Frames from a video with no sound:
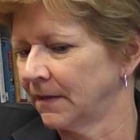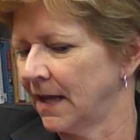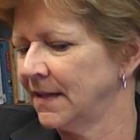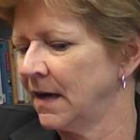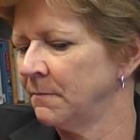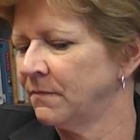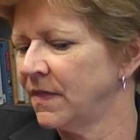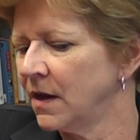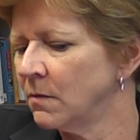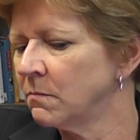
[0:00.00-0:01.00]
And then I'm
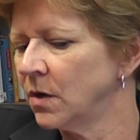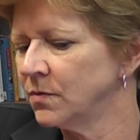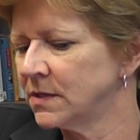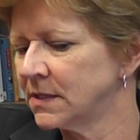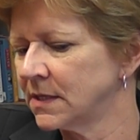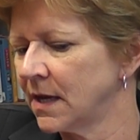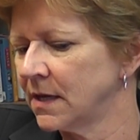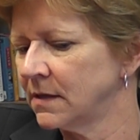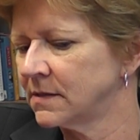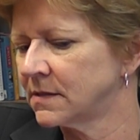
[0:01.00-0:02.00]
there most
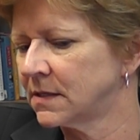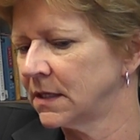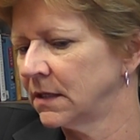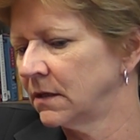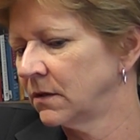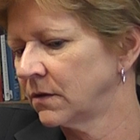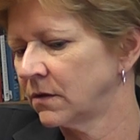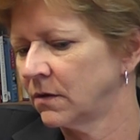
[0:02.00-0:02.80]
days till